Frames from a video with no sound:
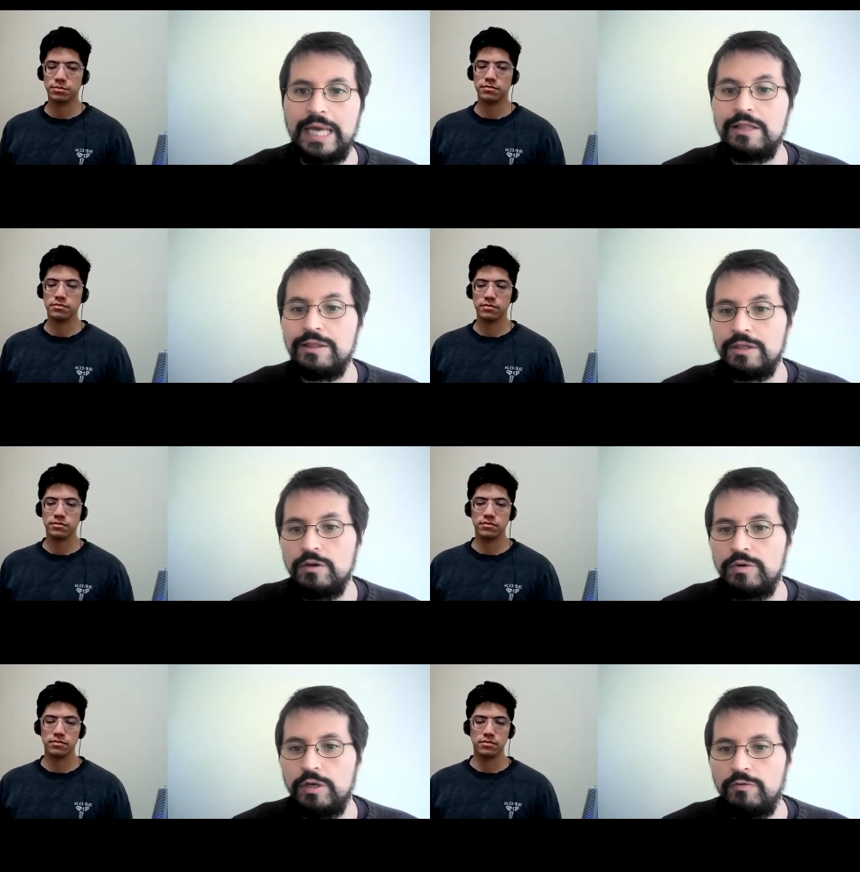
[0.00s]
Speaker 1: a
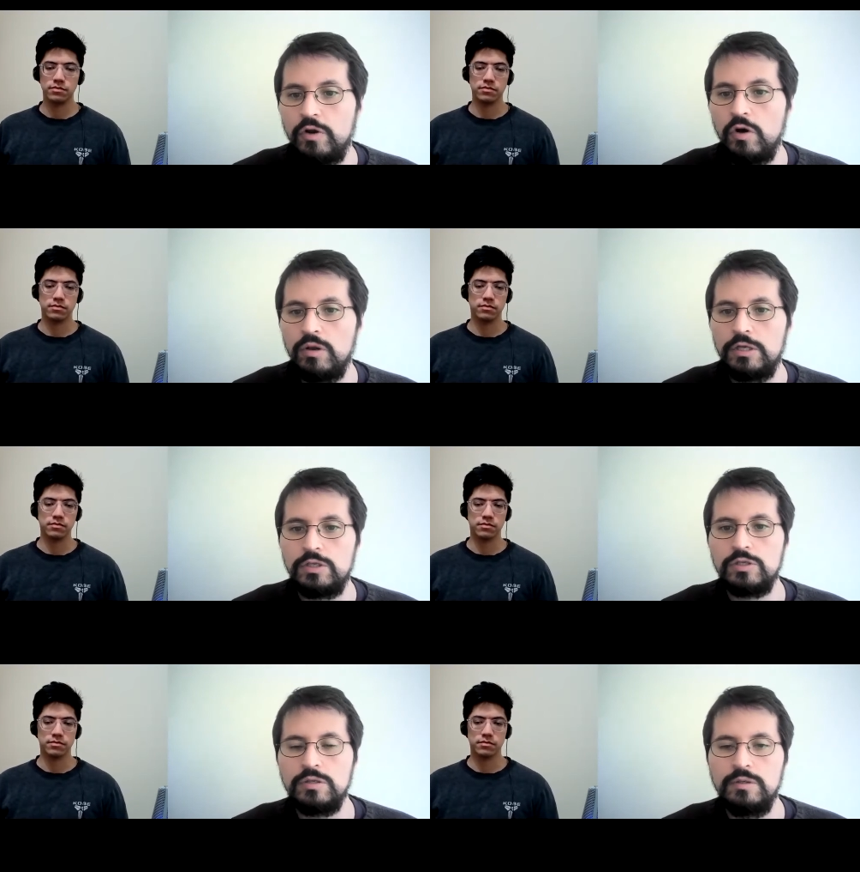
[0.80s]
theory of
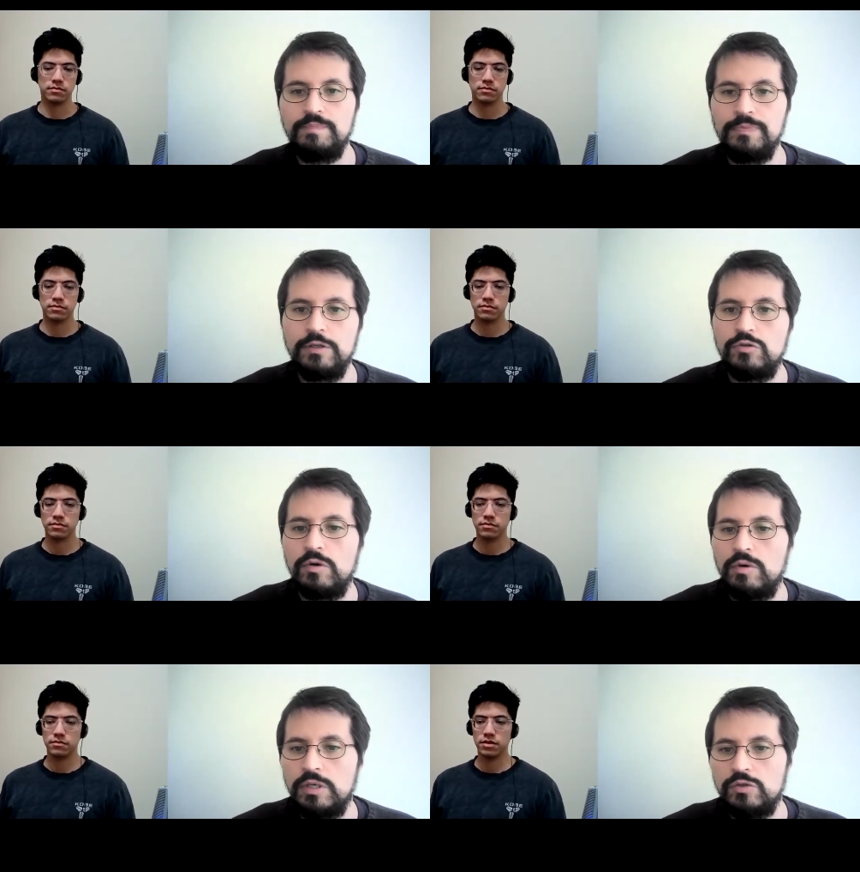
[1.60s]
knowledge
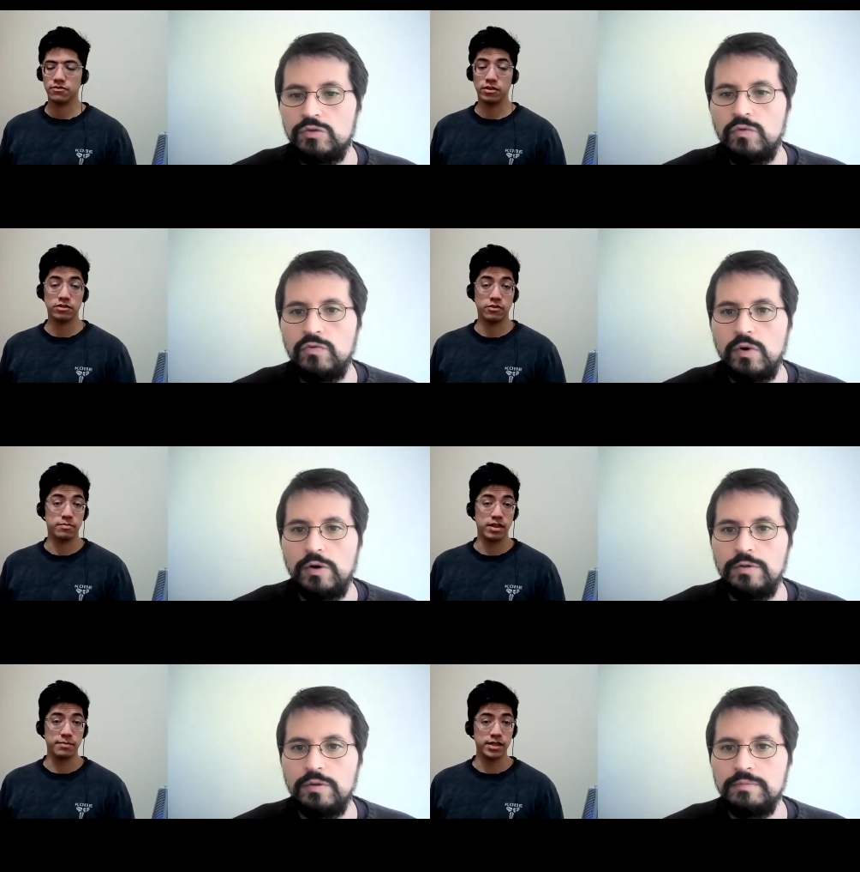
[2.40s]
so on. philosophic so
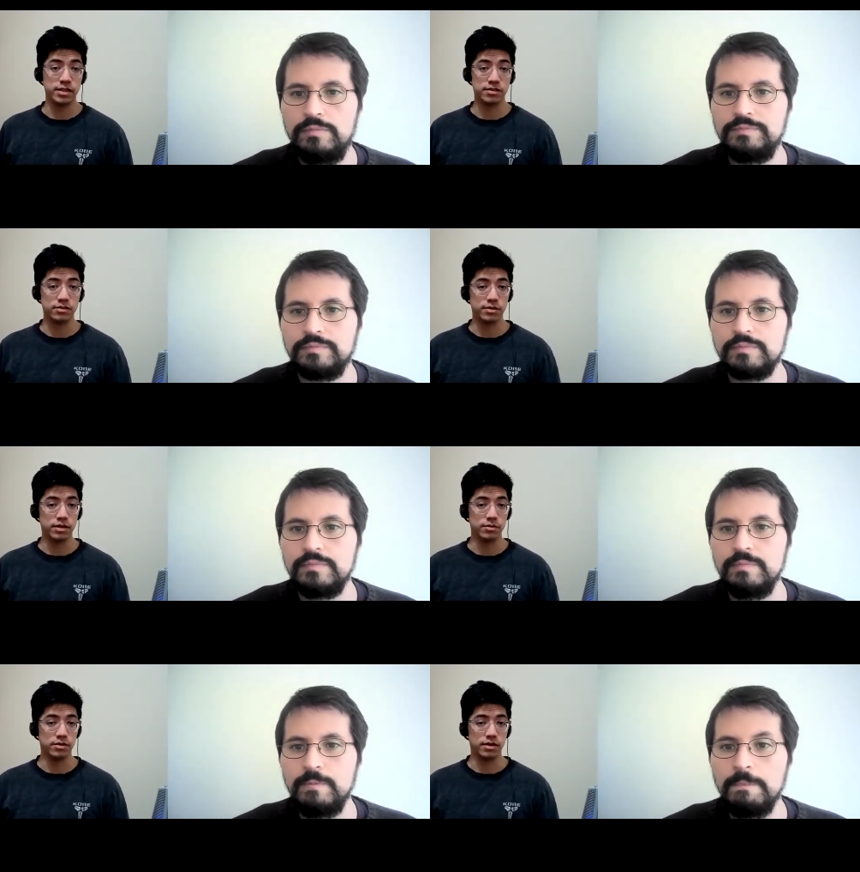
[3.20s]
Speaker 2: mathematics as well.
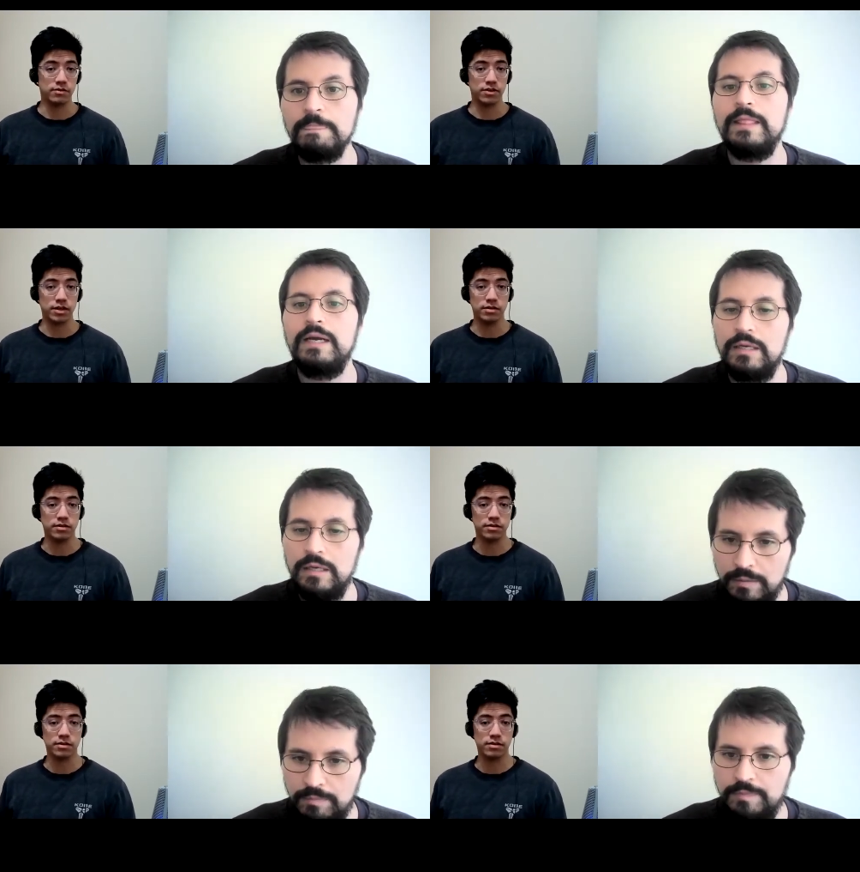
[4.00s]
You can find
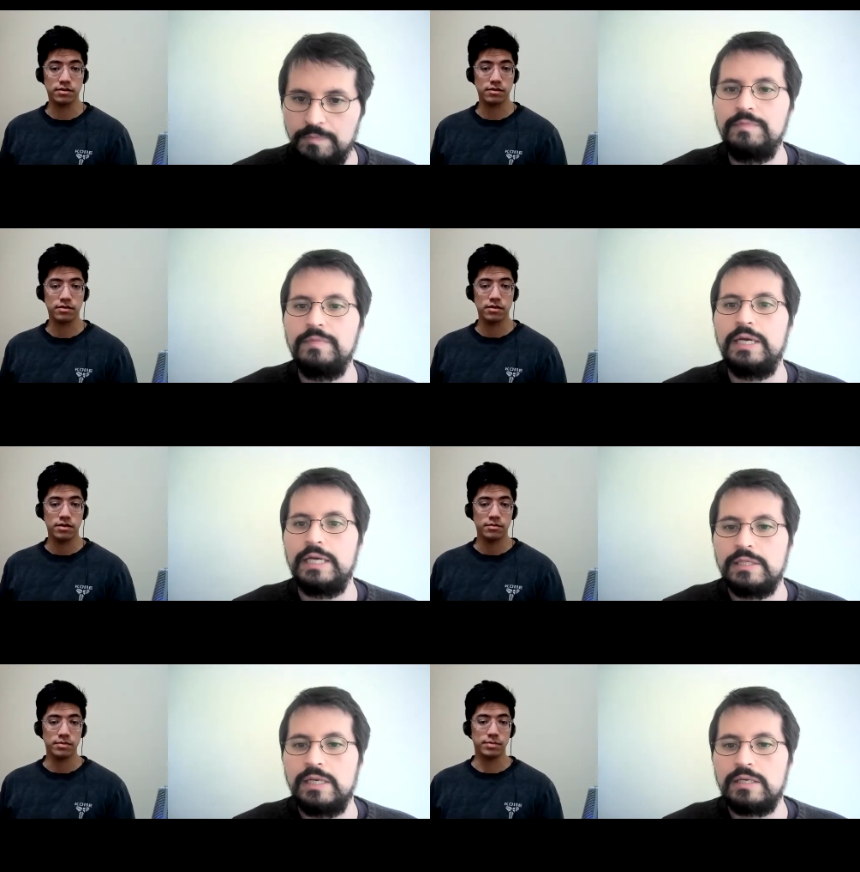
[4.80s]
uh,
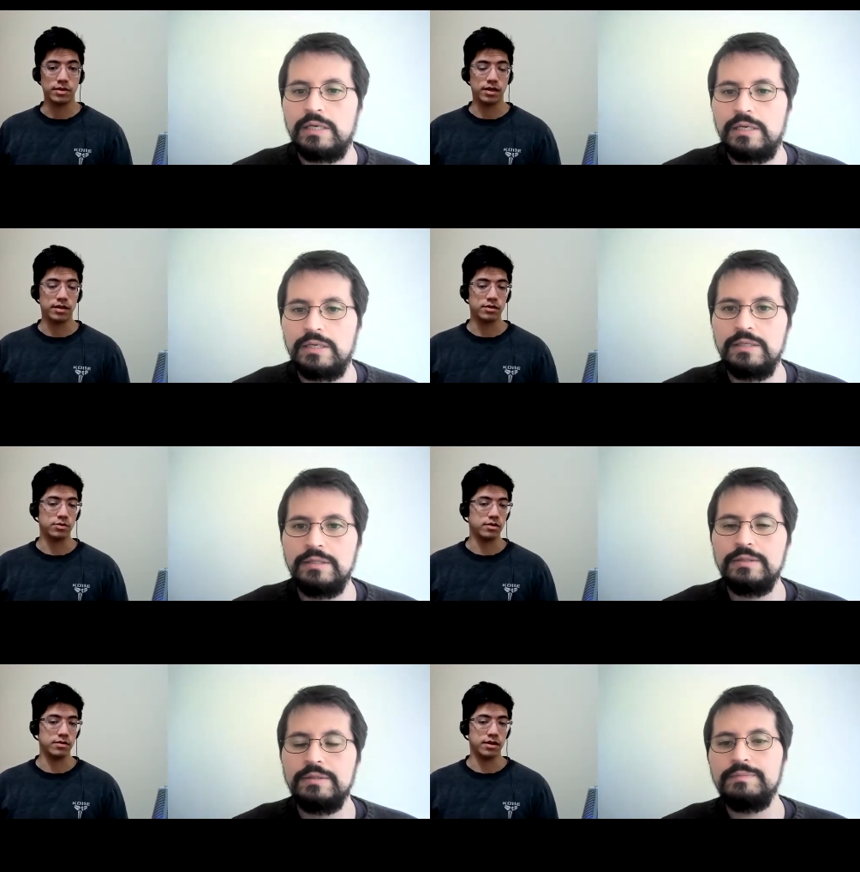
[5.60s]
exactly. people like that who
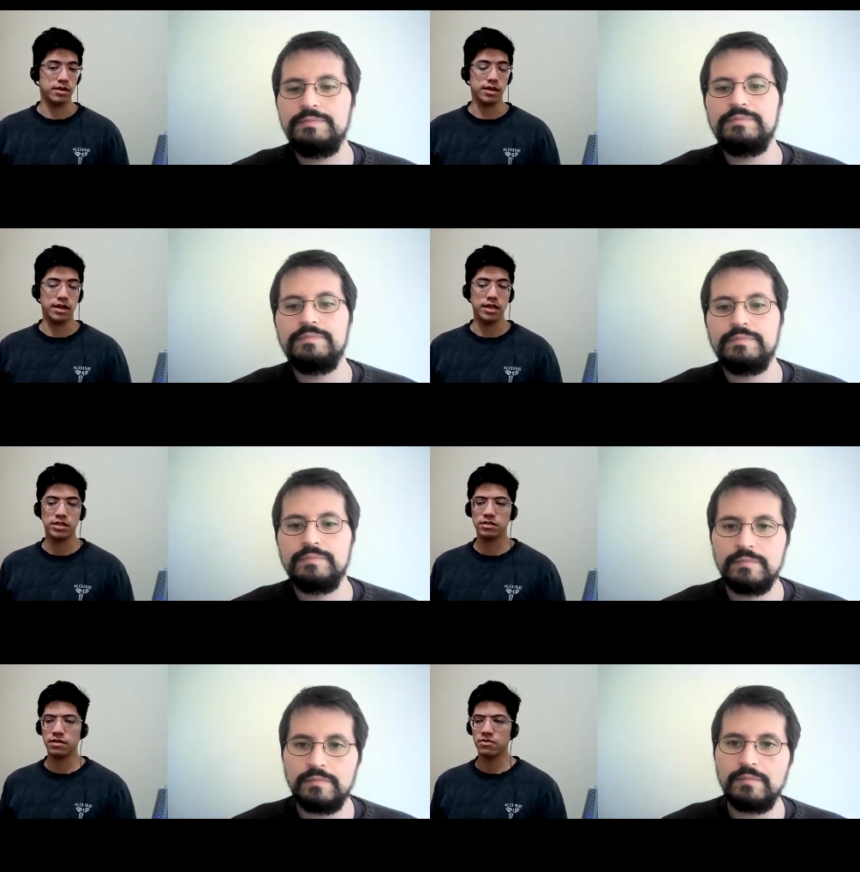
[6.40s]
are uh,
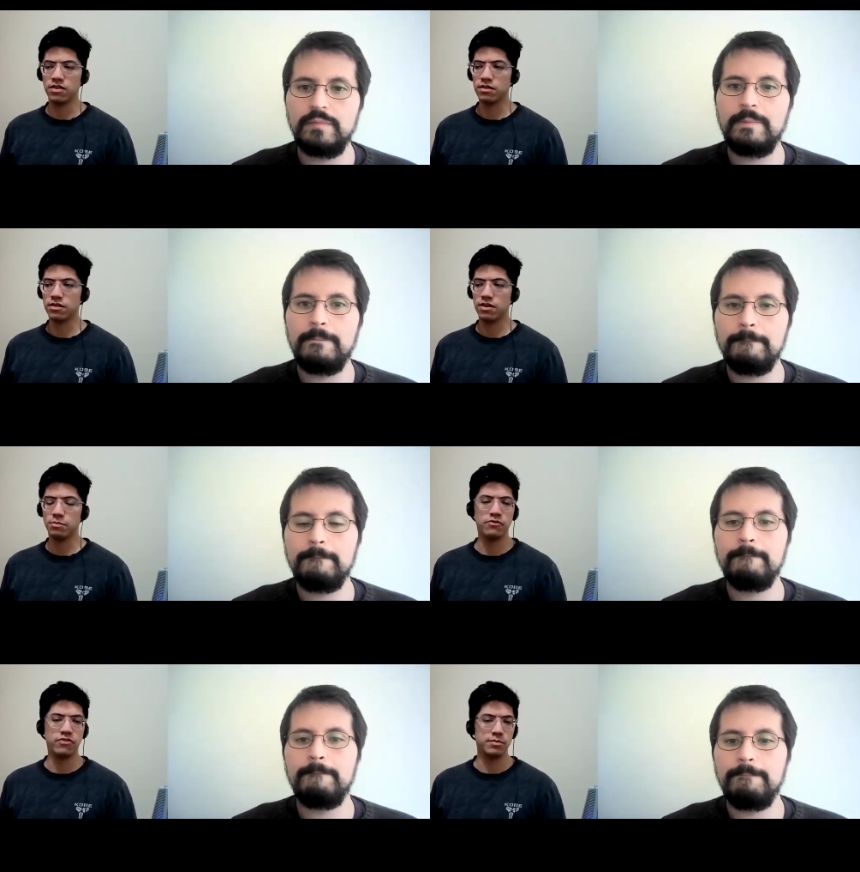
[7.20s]
analytics. I think they're more
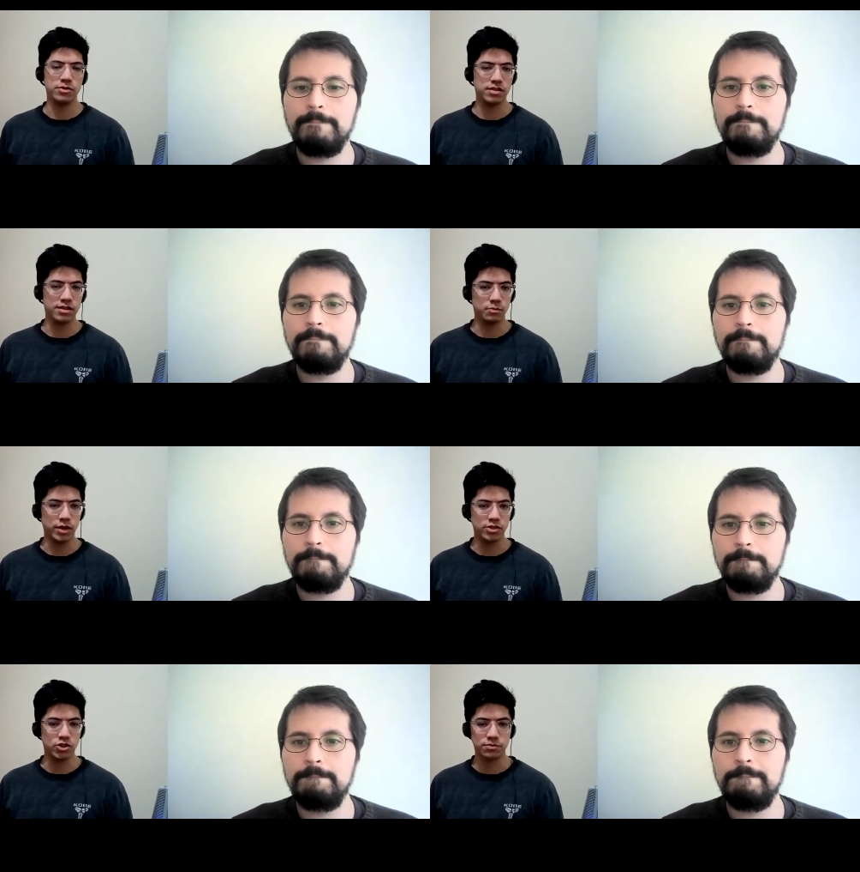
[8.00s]
famous in that
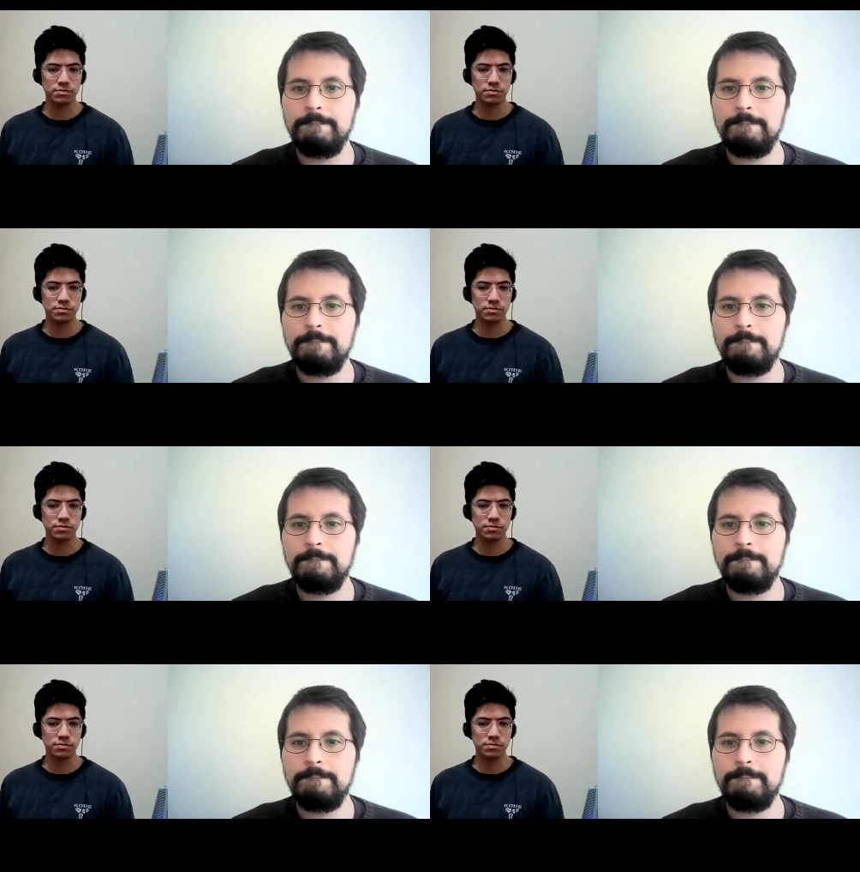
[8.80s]
branch,